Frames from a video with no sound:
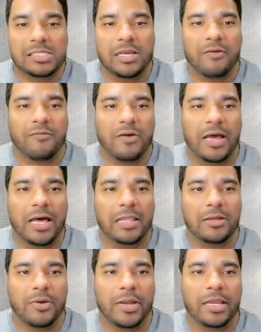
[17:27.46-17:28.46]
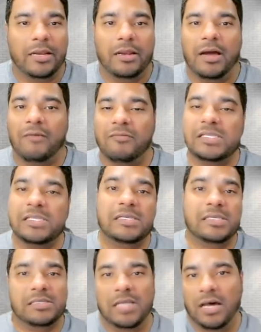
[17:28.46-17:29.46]
here for Algorand, and obviously
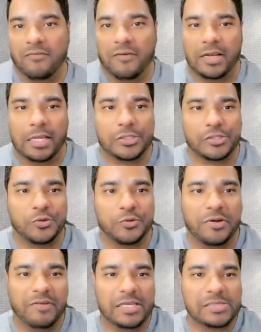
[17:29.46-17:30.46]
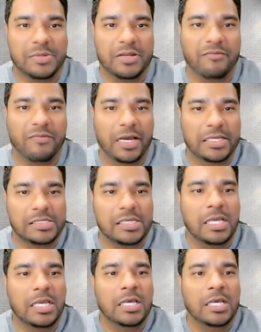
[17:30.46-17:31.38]
this is not financial or investment advice.